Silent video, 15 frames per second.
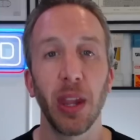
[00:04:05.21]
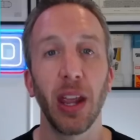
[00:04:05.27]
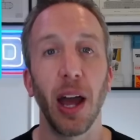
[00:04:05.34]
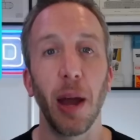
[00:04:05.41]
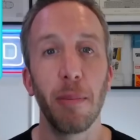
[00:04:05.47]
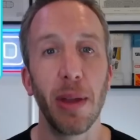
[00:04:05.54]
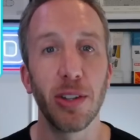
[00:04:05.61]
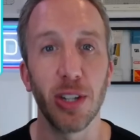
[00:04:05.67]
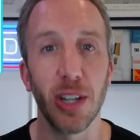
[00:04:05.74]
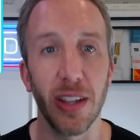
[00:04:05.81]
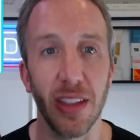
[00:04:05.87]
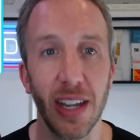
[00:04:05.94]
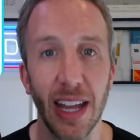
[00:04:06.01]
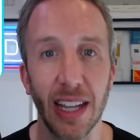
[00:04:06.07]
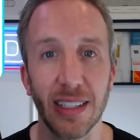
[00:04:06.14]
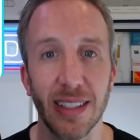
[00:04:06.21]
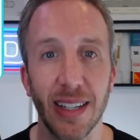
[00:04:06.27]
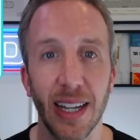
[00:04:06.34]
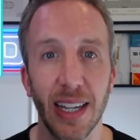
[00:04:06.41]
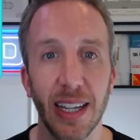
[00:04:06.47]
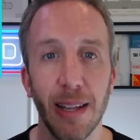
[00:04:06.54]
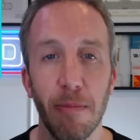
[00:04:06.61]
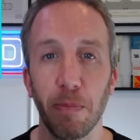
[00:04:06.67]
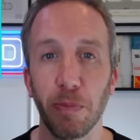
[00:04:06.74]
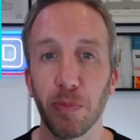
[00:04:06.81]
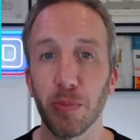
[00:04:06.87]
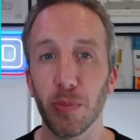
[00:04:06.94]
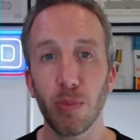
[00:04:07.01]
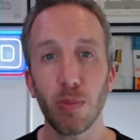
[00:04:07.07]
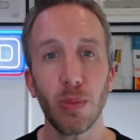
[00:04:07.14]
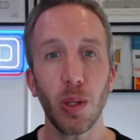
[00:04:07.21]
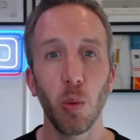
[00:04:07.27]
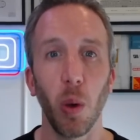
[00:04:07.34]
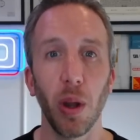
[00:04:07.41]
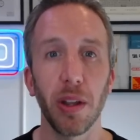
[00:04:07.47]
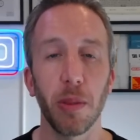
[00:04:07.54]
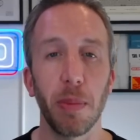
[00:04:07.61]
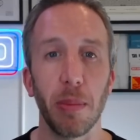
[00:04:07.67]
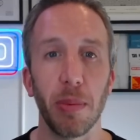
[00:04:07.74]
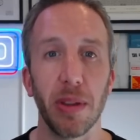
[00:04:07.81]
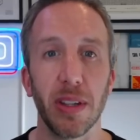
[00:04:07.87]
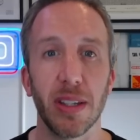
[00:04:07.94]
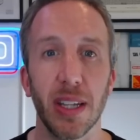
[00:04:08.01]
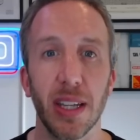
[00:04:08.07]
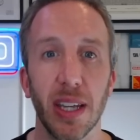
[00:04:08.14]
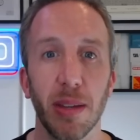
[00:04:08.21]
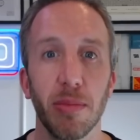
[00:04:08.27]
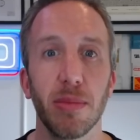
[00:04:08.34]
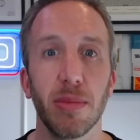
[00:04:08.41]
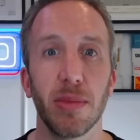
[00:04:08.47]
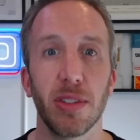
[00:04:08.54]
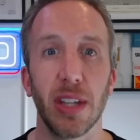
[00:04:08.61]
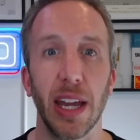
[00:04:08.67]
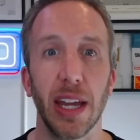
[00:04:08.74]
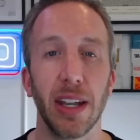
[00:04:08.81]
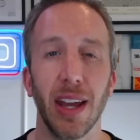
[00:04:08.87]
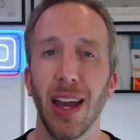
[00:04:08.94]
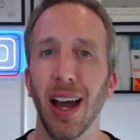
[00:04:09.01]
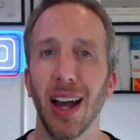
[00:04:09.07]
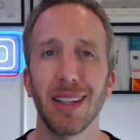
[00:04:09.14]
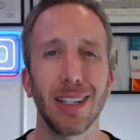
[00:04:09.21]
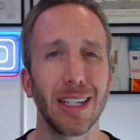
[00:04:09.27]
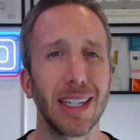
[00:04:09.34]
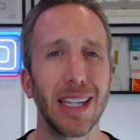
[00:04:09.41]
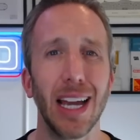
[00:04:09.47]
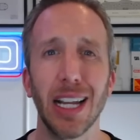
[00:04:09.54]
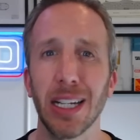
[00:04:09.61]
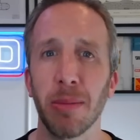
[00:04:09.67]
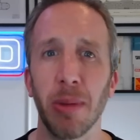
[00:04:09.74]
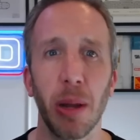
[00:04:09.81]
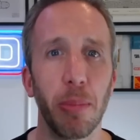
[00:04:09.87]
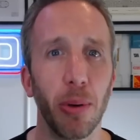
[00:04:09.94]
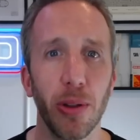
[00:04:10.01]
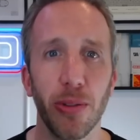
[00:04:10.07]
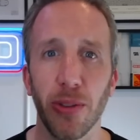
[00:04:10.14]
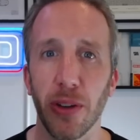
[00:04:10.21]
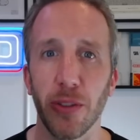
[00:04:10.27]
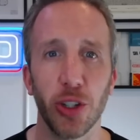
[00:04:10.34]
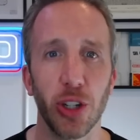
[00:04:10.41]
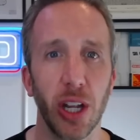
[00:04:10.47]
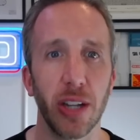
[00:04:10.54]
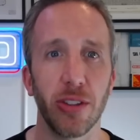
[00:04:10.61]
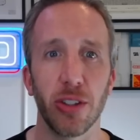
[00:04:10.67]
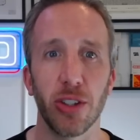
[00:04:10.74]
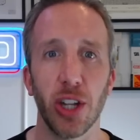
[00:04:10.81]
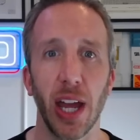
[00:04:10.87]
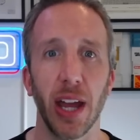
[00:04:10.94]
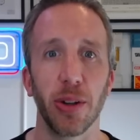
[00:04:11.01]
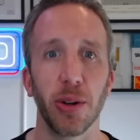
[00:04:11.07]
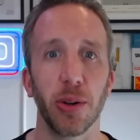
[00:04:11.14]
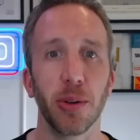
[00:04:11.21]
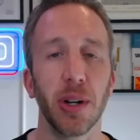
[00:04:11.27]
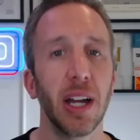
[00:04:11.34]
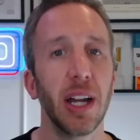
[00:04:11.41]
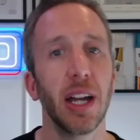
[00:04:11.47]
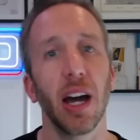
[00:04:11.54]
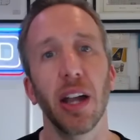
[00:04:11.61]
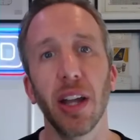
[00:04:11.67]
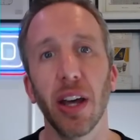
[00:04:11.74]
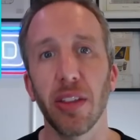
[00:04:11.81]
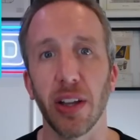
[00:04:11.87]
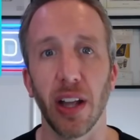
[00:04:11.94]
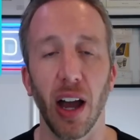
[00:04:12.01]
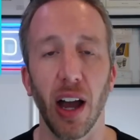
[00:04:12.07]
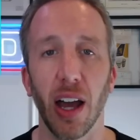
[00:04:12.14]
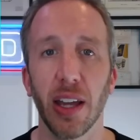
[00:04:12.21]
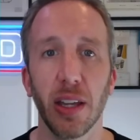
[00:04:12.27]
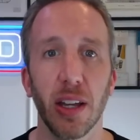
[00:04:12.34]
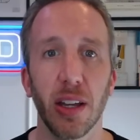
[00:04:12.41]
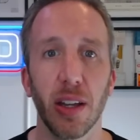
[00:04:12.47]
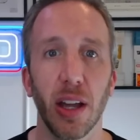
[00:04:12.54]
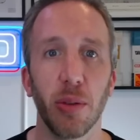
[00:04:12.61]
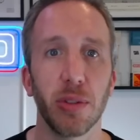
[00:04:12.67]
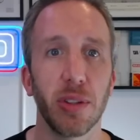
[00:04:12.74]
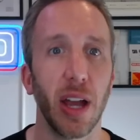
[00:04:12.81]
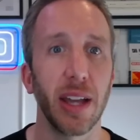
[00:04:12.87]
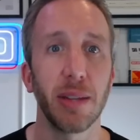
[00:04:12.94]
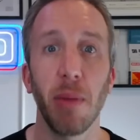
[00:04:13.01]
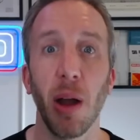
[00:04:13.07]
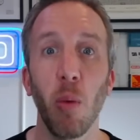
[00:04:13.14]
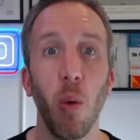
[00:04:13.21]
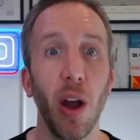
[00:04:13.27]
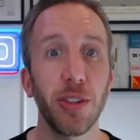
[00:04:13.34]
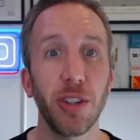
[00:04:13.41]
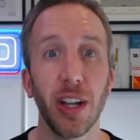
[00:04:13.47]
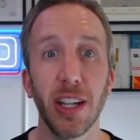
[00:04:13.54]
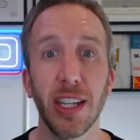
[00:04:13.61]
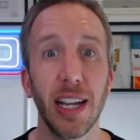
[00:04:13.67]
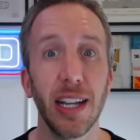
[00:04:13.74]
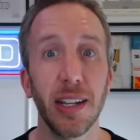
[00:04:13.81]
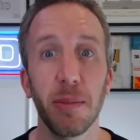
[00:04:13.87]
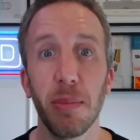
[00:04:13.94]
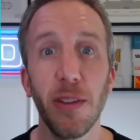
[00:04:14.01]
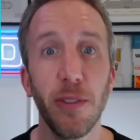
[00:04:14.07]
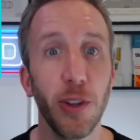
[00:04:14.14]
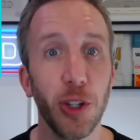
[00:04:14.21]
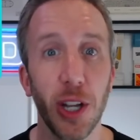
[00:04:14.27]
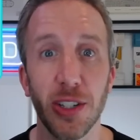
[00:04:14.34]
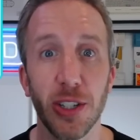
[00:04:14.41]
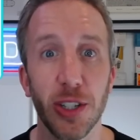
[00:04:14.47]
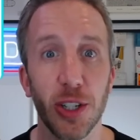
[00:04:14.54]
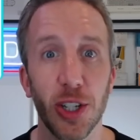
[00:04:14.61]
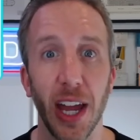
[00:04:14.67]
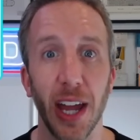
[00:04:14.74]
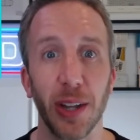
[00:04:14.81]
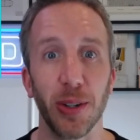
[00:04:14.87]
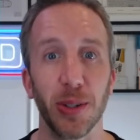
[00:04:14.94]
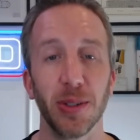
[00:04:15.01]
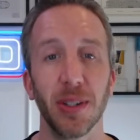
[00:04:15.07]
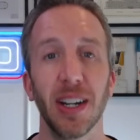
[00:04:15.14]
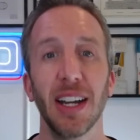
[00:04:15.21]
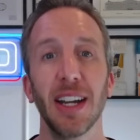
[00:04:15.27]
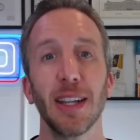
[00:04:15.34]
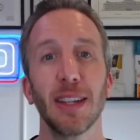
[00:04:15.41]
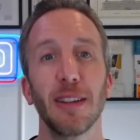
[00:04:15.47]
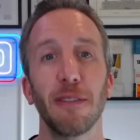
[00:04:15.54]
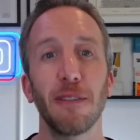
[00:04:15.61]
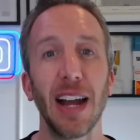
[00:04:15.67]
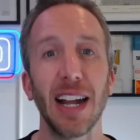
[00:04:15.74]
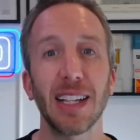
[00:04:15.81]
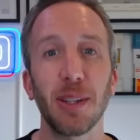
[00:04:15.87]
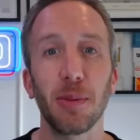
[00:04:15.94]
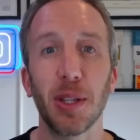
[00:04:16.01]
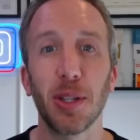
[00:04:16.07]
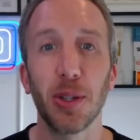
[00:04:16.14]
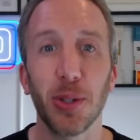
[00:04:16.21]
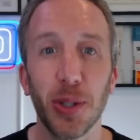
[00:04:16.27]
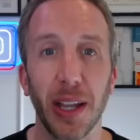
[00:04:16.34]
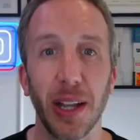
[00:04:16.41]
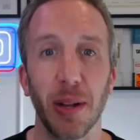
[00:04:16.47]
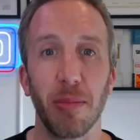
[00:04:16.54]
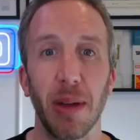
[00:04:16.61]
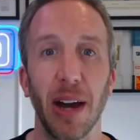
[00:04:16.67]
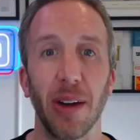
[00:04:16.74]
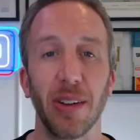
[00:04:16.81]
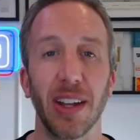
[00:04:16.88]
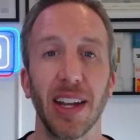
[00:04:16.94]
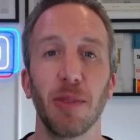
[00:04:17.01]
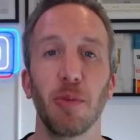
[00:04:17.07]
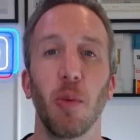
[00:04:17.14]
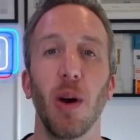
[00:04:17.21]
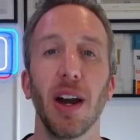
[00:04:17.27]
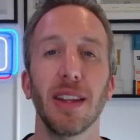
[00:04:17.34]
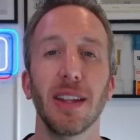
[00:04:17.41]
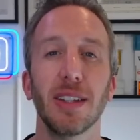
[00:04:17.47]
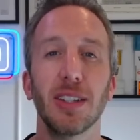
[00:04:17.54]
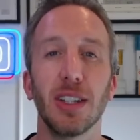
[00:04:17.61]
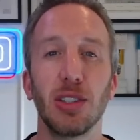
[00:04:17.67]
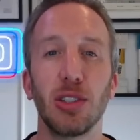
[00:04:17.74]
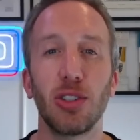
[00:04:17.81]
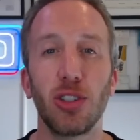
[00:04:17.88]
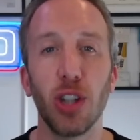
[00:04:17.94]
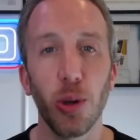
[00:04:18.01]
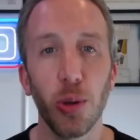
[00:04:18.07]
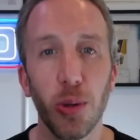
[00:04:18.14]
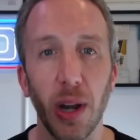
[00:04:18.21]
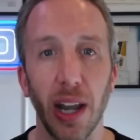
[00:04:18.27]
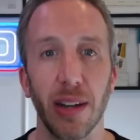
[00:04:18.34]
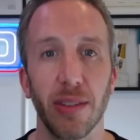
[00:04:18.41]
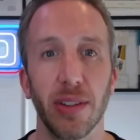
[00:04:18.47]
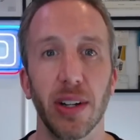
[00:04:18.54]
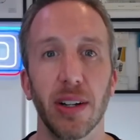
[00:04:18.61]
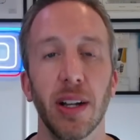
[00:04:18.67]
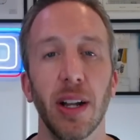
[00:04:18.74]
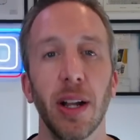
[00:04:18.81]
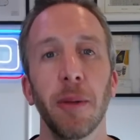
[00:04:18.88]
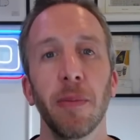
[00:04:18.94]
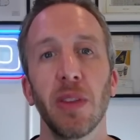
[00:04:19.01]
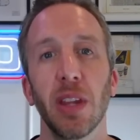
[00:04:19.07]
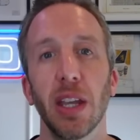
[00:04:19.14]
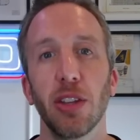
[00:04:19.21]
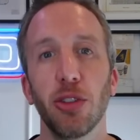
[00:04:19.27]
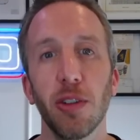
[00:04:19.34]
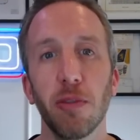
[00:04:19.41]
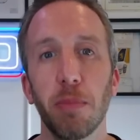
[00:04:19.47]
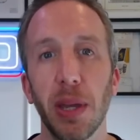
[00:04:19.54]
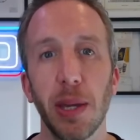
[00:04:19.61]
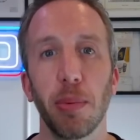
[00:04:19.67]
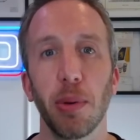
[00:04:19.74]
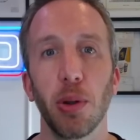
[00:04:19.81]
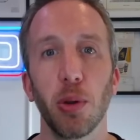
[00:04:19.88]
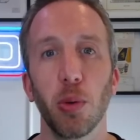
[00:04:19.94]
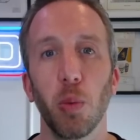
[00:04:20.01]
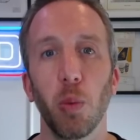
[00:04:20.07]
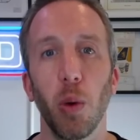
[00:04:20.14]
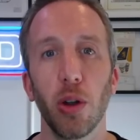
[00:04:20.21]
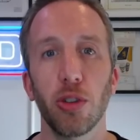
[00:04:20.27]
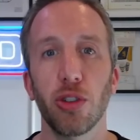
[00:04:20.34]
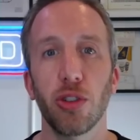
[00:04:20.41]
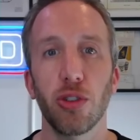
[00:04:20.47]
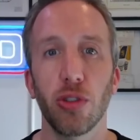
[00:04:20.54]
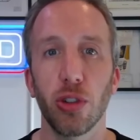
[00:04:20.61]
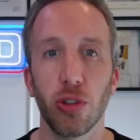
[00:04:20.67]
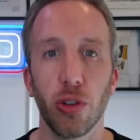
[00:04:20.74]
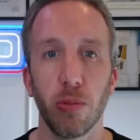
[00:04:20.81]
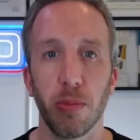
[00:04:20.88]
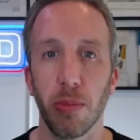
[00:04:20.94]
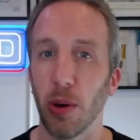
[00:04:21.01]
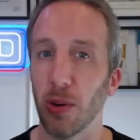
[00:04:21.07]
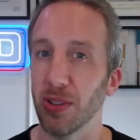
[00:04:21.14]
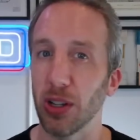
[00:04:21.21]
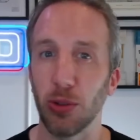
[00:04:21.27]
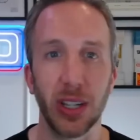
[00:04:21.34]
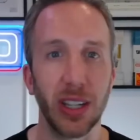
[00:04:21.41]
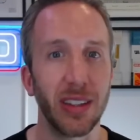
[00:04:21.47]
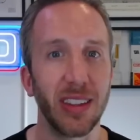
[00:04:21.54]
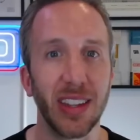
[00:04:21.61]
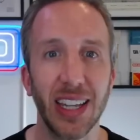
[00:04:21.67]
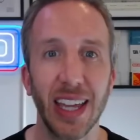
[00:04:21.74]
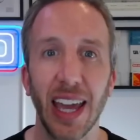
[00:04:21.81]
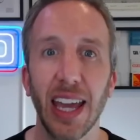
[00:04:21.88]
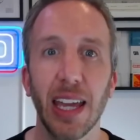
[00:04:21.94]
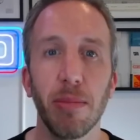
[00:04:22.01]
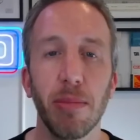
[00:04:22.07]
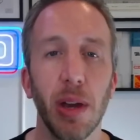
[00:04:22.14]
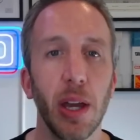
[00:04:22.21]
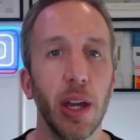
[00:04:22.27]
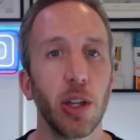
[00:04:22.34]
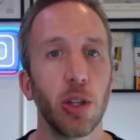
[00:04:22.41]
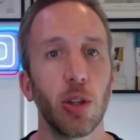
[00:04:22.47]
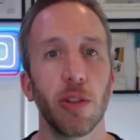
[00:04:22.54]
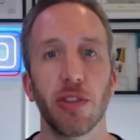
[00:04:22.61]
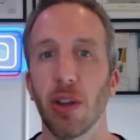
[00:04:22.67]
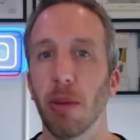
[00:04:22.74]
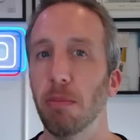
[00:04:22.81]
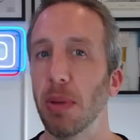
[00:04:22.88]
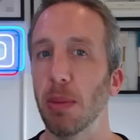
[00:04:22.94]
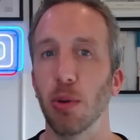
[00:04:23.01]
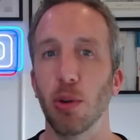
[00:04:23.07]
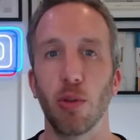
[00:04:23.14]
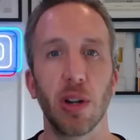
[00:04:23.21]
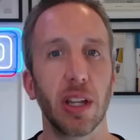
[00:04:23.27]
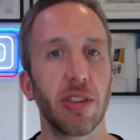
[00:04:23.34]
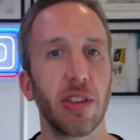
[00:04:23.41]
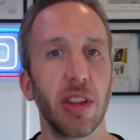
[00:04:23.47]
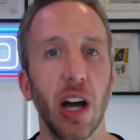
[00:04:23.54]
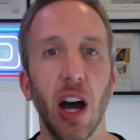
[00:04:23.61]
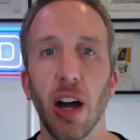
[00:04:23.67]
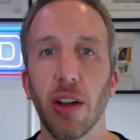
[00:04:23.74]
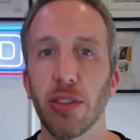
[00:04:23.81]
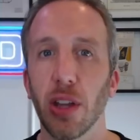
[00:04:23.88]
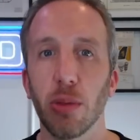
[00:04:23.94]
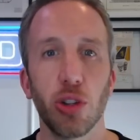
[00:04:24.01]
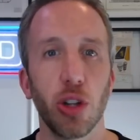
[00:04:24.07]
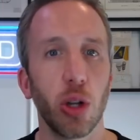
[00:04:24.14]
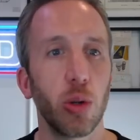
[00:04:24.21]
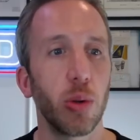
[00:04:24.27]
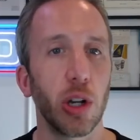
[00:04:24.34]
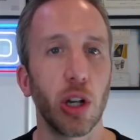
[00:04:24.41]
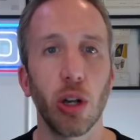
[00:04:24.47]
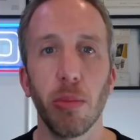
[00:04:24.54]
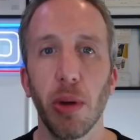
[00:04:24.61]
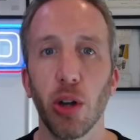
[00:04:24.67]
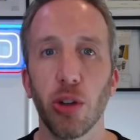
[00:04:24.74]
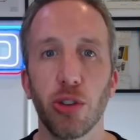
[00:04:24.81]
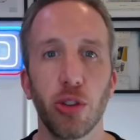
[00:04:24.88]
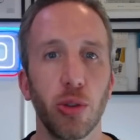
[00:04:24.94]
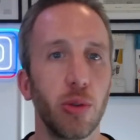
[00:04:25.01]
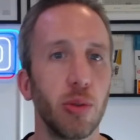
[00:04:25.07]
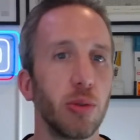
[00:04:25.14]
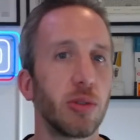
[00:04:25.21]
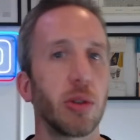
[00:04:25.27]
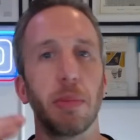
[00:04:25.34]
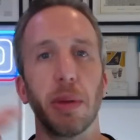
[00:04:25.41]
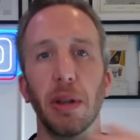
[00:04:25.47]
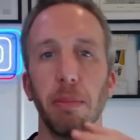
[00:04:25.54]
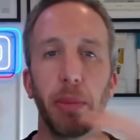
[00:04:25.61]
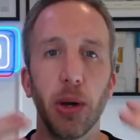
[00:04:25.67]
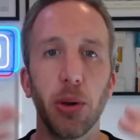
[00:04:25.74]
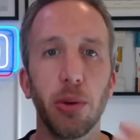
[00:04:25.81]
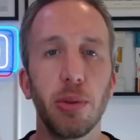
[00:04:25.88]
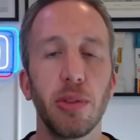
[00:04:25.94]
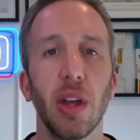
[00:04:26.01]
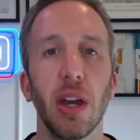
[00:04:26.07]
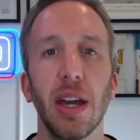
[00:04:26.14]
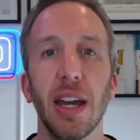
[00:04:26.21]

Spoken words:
I mentioned it the next day. One of the people in the team said, I started yelling at my boyfriend for changing the channel. Another guy was like, my wife started yelling at me for changing the channel. The fact that we're talking about it and why this is so clever is you have people who watch the Super Bowl because they're really into the game. You have some people who are really into the halftime show and commercials, a bit of both.